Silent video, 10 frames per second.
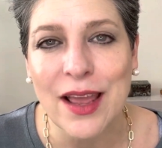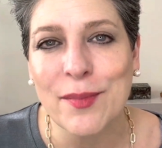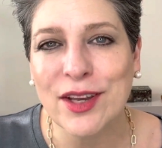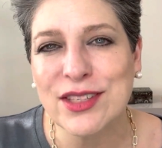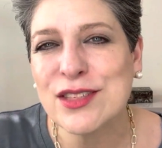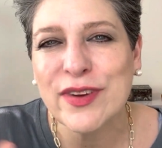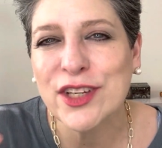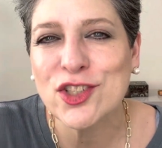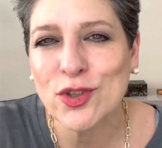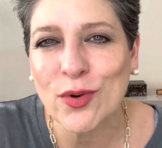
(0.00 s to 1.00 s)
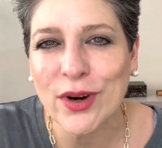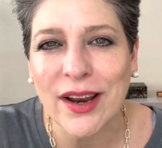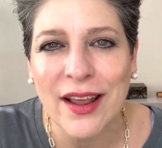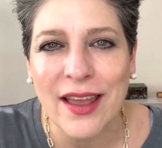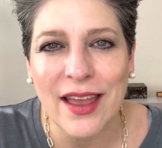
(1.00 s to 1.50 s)
because it's very
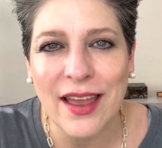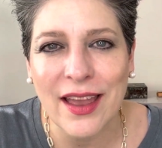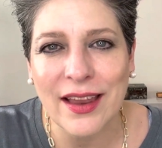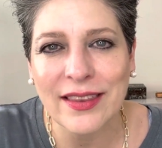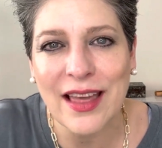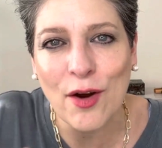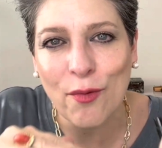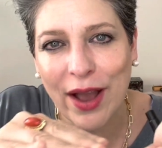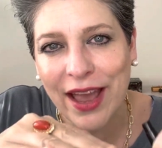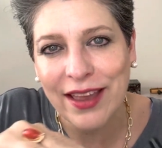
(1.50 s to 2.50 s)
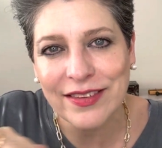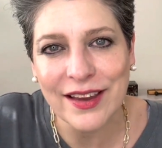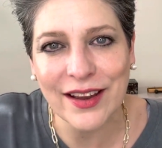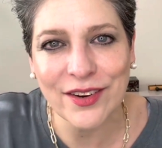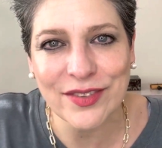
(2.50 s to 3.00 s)
short and that way it's
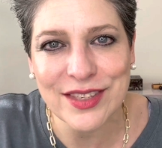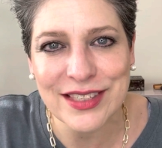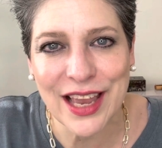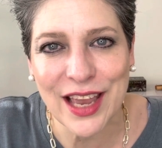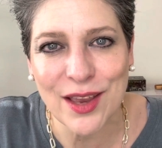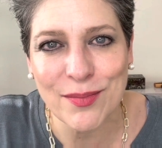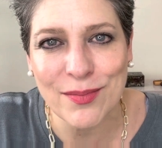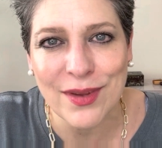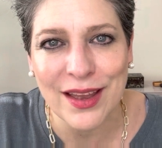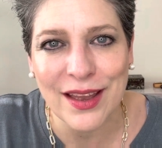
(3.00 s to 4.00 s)
kind of the same